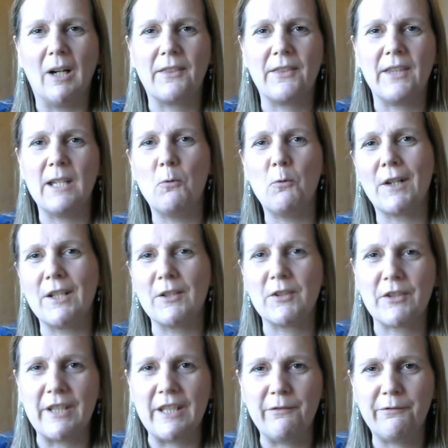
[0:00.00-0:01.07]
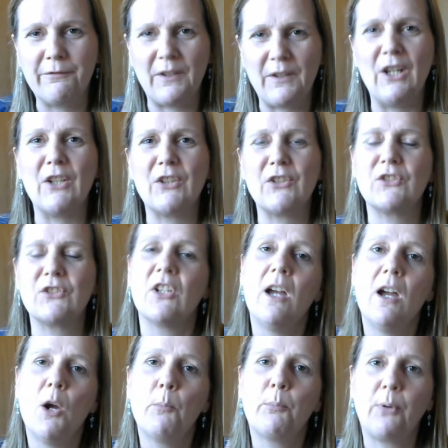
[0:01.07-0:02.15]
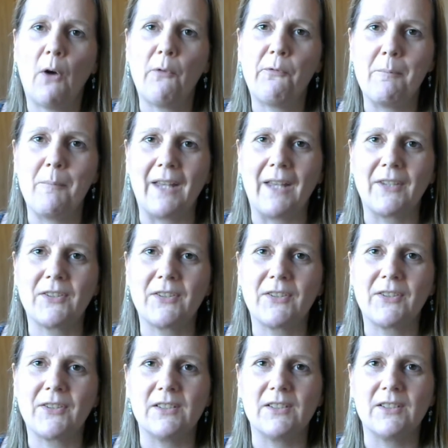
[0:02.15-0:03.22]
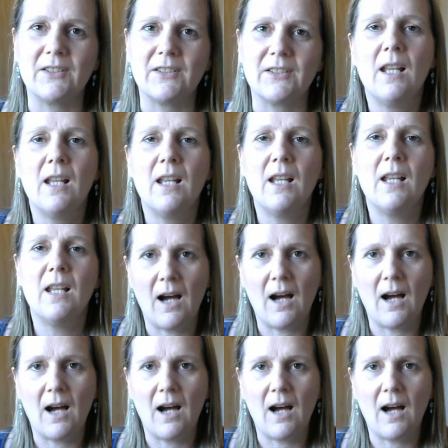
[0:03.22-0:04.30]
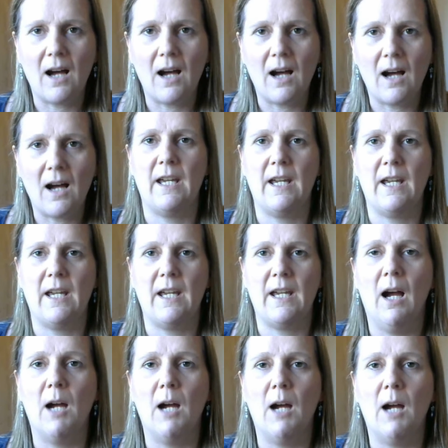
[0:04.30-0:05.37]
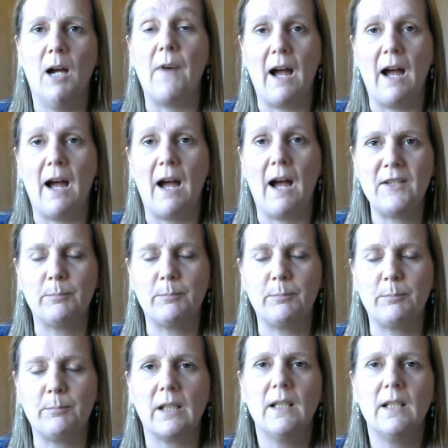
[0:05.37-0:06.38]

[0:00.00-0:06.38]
I think, what is the first Profit Masters live video via Facebook.